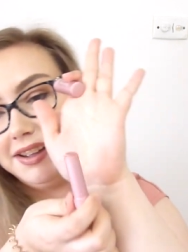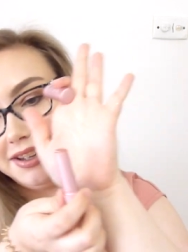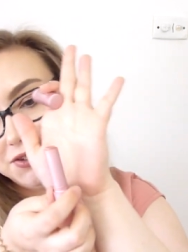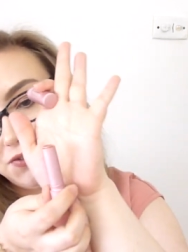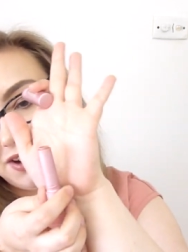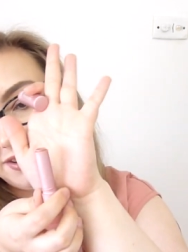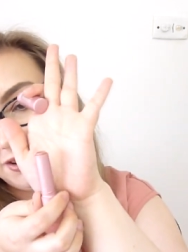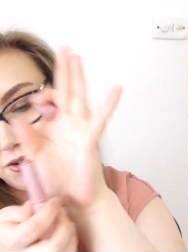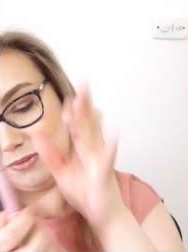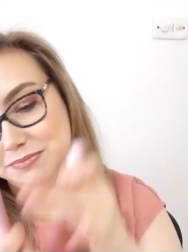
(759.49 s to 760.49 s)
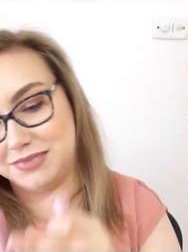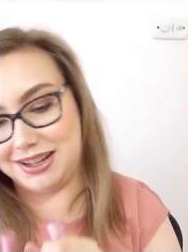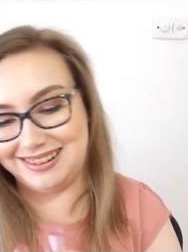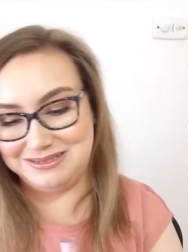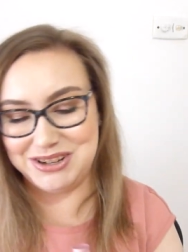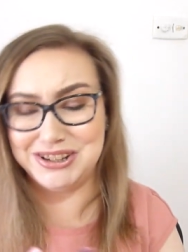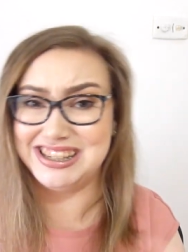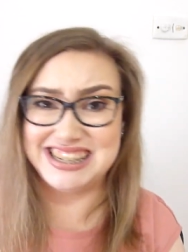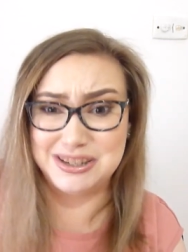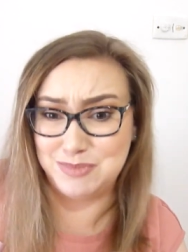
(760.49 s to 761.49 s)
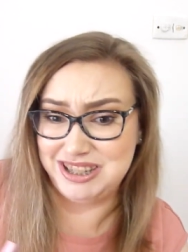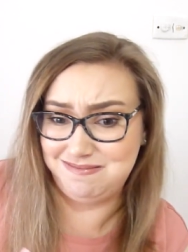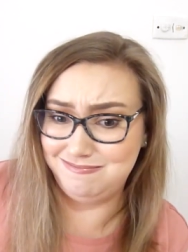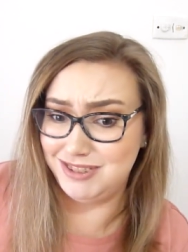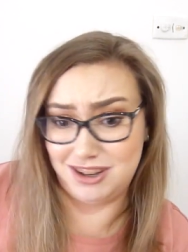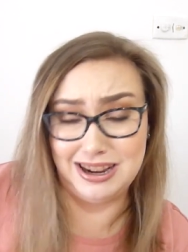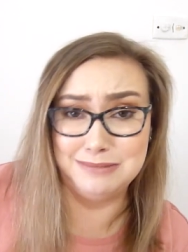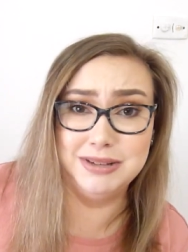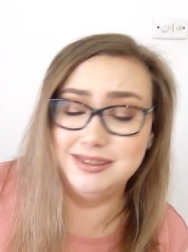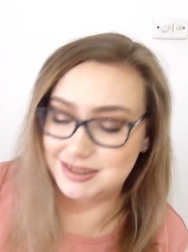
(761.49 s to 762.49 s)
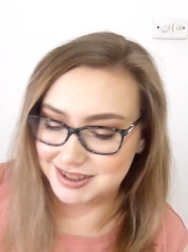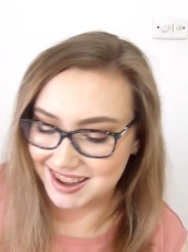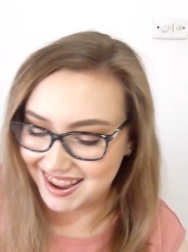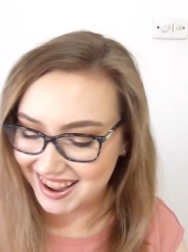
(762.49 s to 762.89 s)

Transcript: is finally gone. Again, only taken me 9 months.